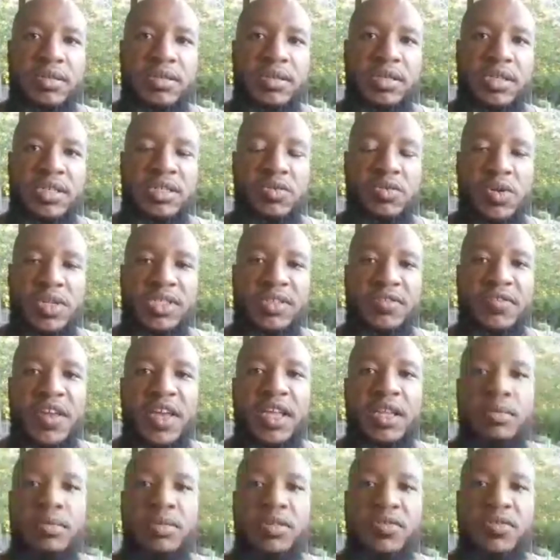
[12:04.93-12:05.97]
is what's
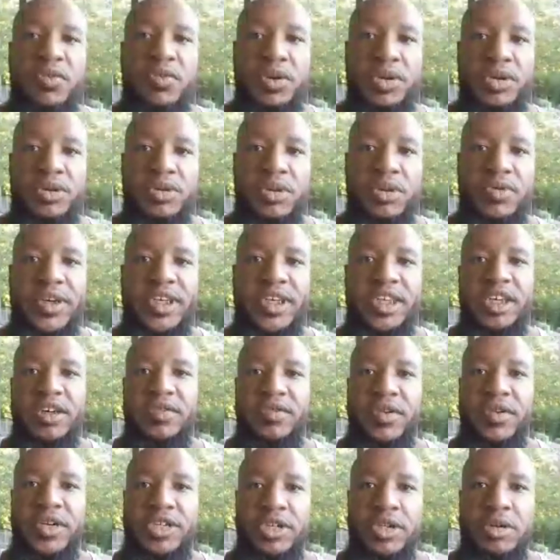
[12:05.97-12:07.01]
available for you. The rich get
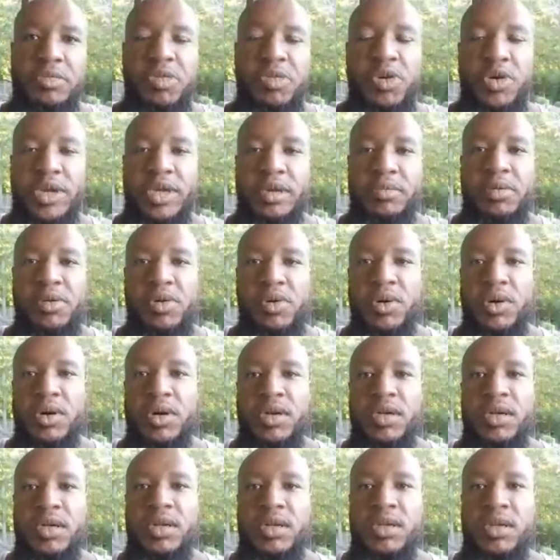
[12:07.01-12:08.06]
richer, the poor get
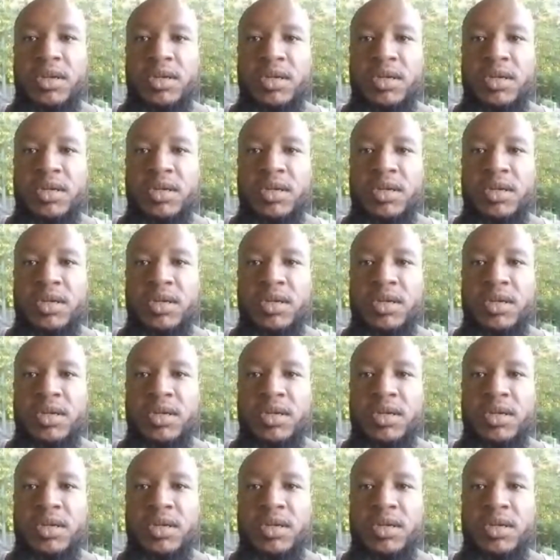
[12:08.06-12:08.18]
poor.